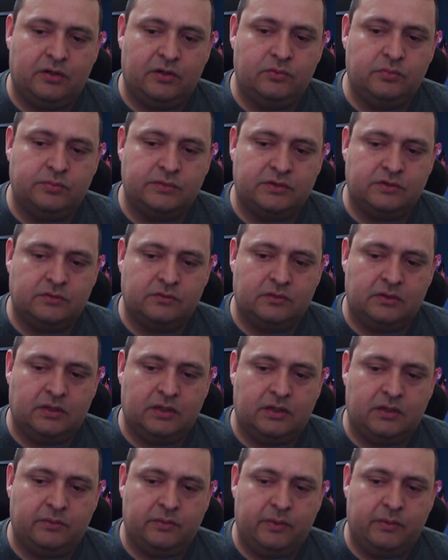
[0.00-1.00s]
Oops,
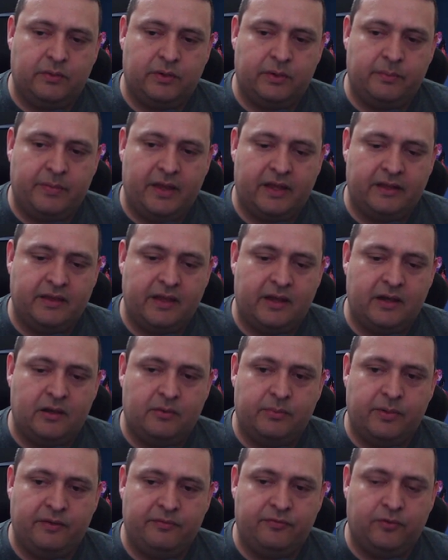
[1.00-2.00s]
uh, we want to back that
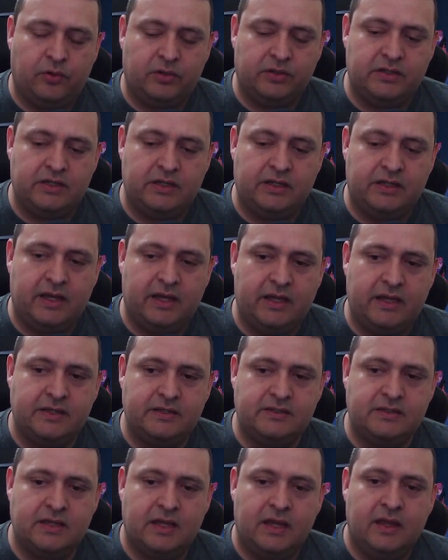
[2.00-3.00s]
up by 14
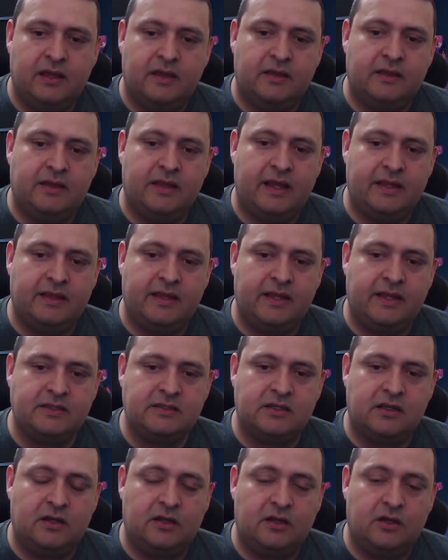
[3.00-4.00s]
days. That
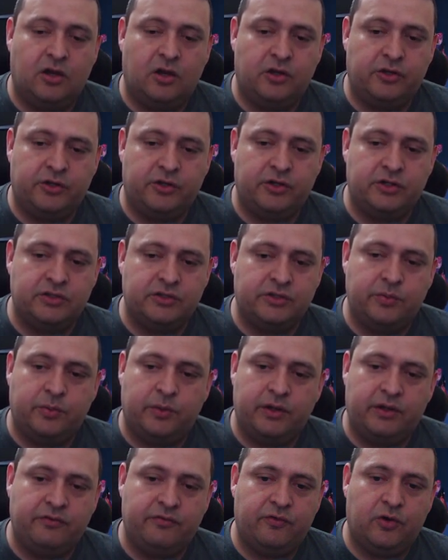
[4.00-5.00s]
that's
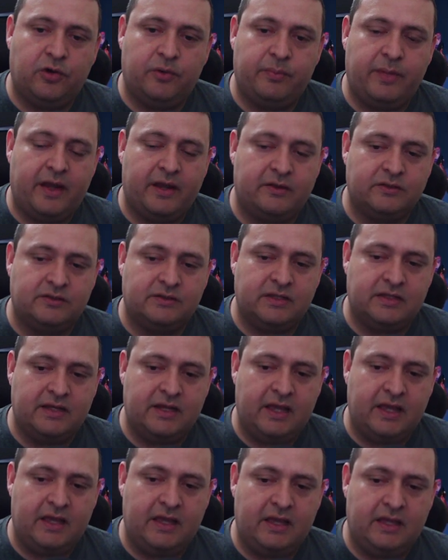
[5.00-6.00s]
124 battles a
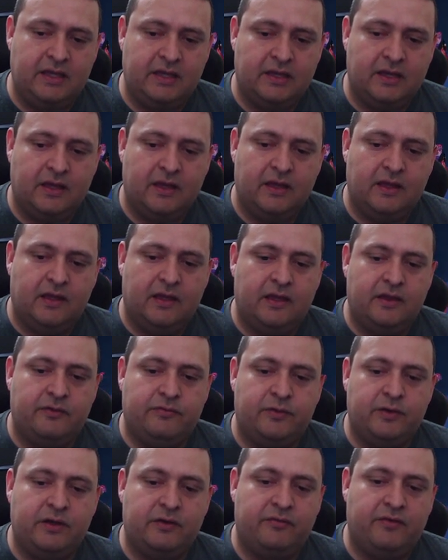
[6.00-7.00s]
day. If
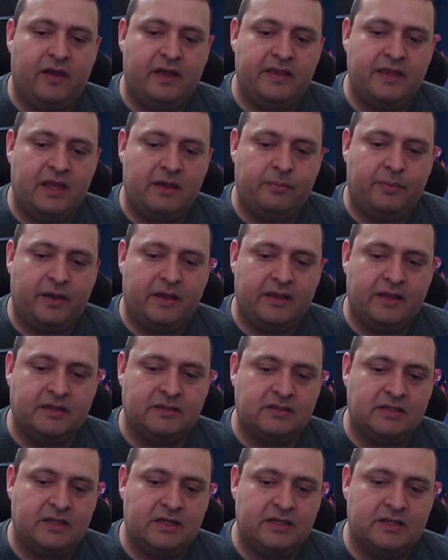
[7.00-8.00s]
we divide that by
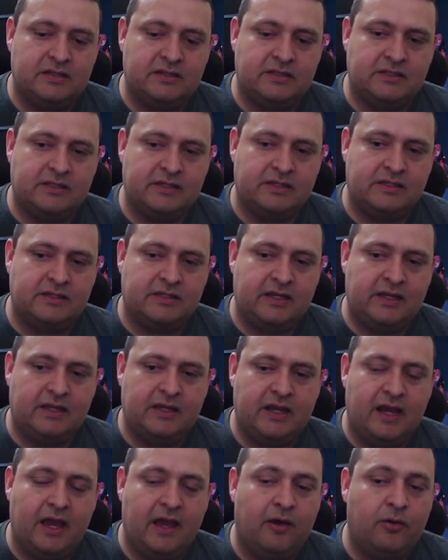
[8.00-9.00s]
let's say
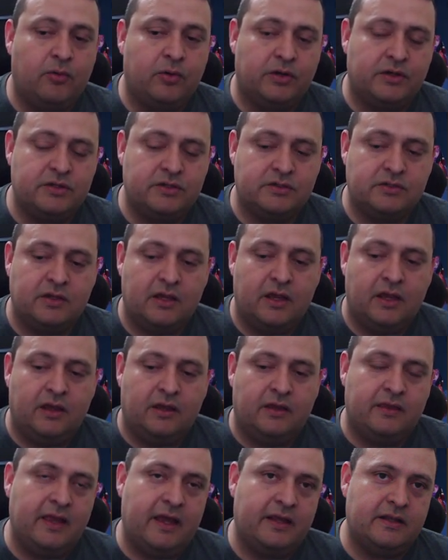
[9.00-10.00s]
16 hours,
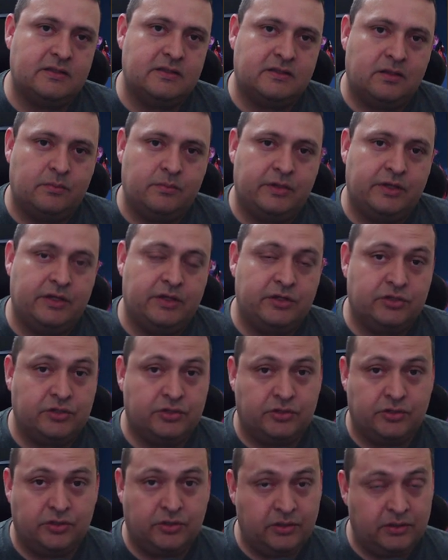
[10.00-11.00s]
that somebody
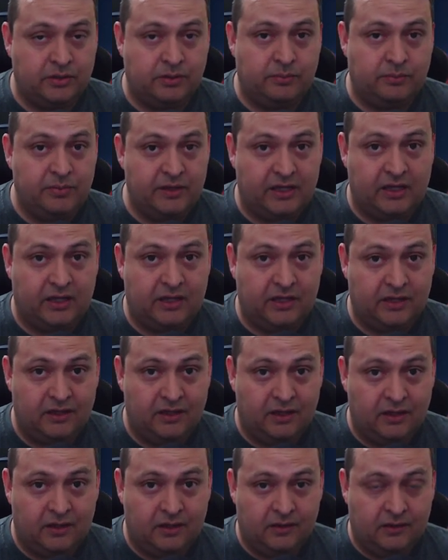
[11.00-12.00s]
should be
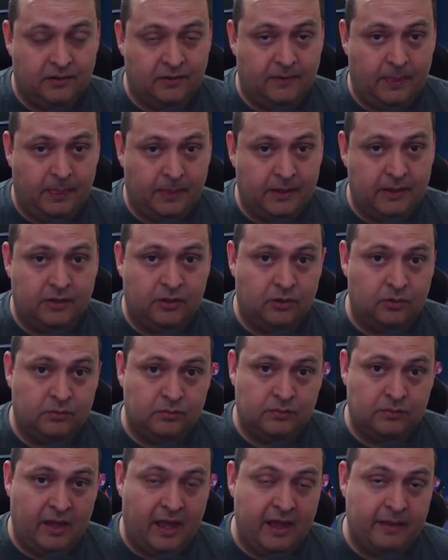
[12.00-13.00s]
you know,
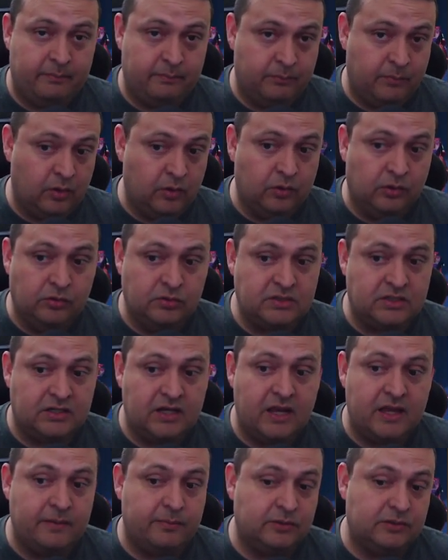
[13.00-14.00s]
at most
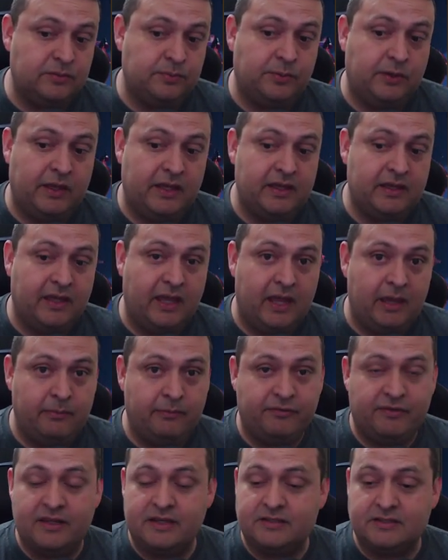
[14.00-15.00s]
able to play a game
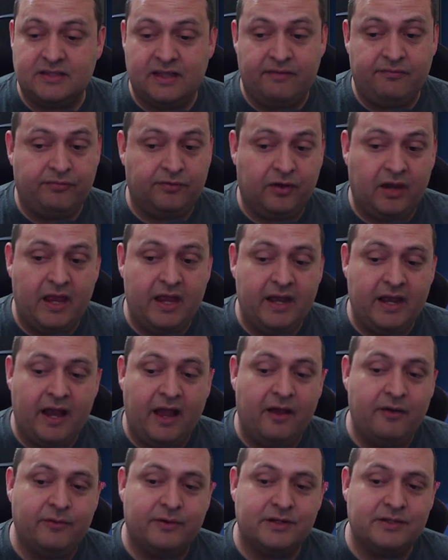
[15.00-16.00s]
if they slept for eight
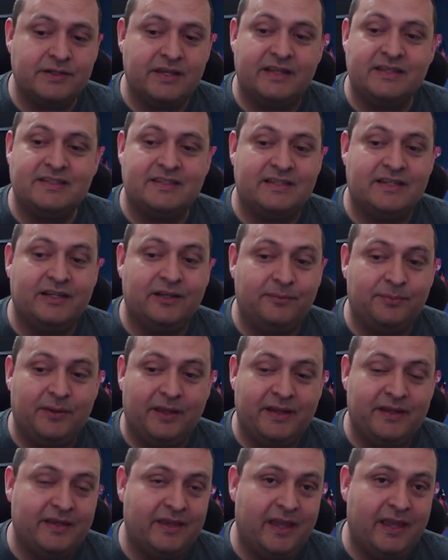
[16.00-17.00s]
hours and still
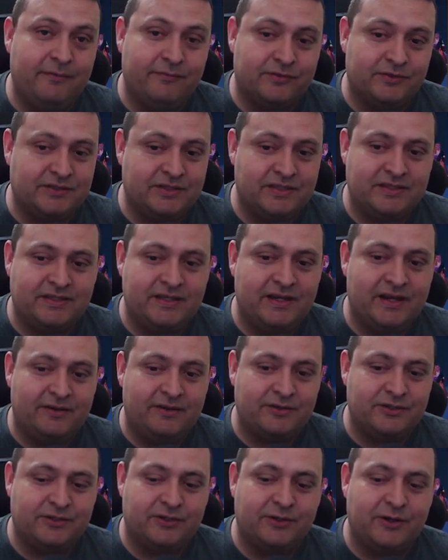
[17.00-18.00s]
playing the game for 16
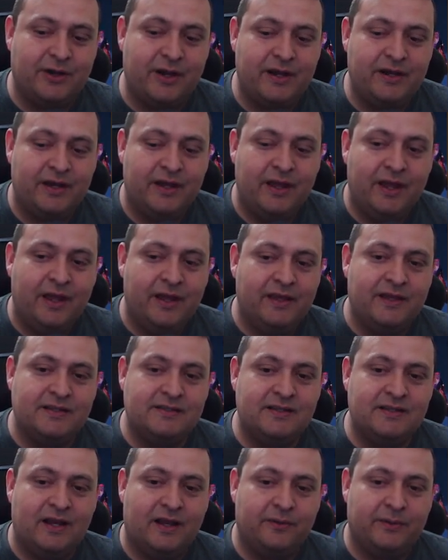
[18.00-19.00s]
hours straight
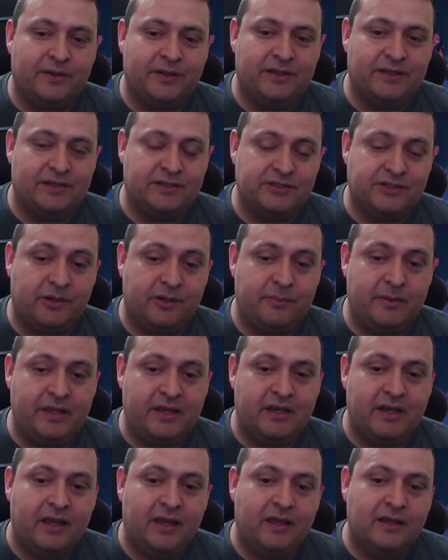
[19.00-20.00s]
is not really
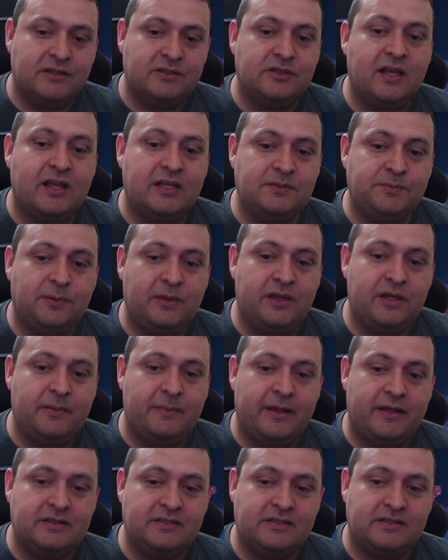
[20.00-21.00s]
legitimate. So that's playing
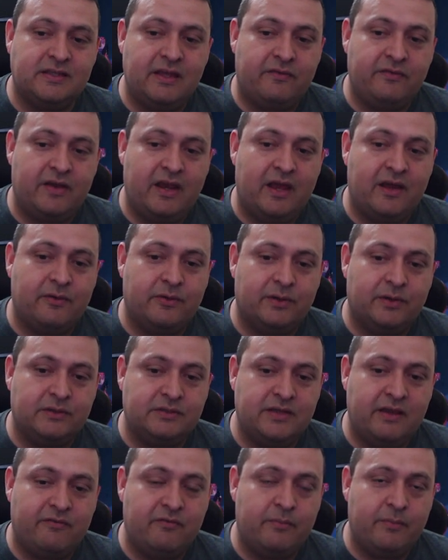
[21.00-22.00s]
about seven hour,
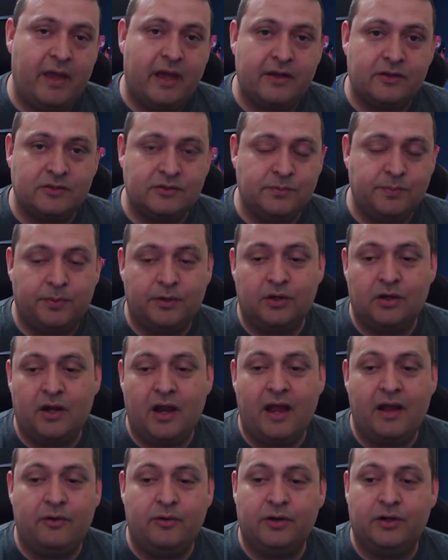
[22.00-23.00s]
seven battles per
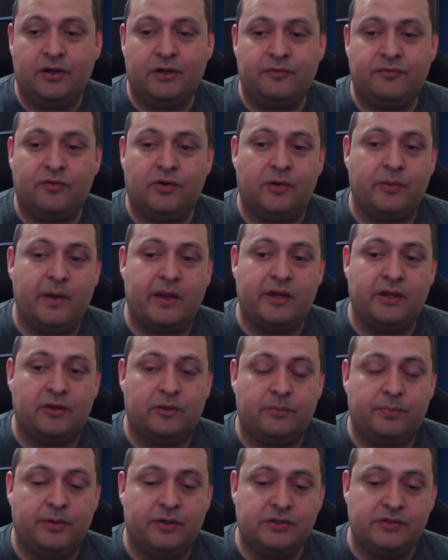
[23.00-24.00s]
hour for a
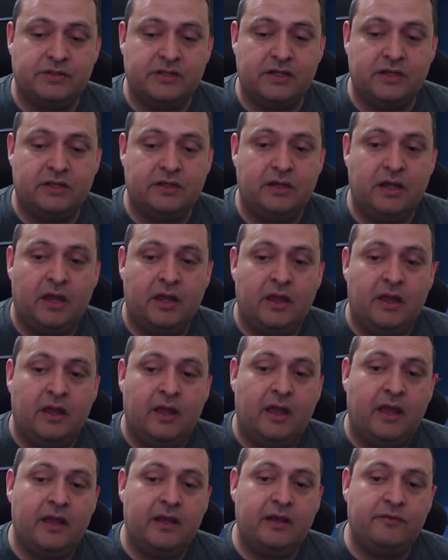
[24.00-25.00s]
regular person.
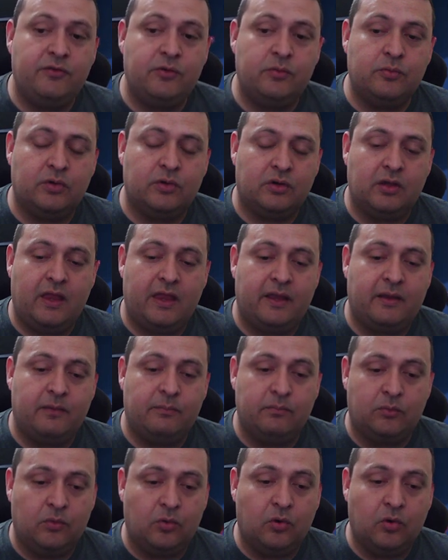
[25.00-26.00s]
And if you were like
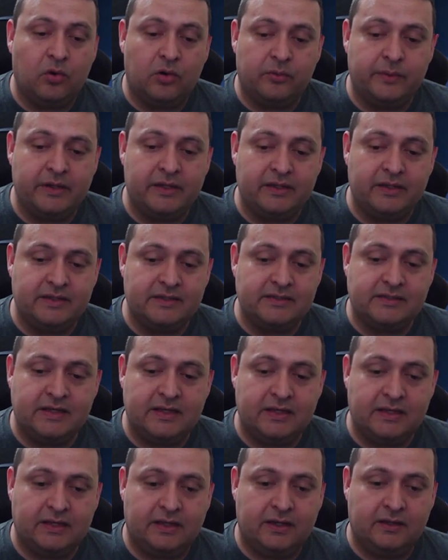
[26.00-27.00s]
more
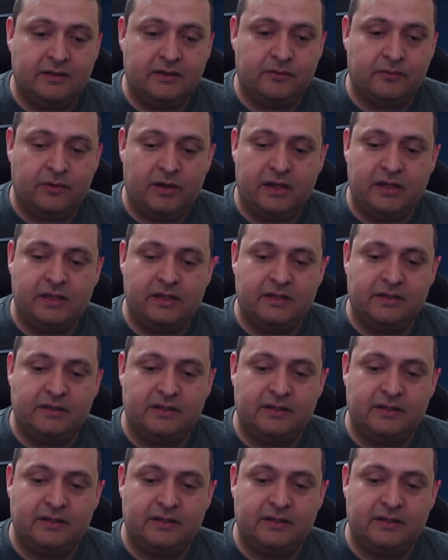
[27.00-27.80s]
realistic, right?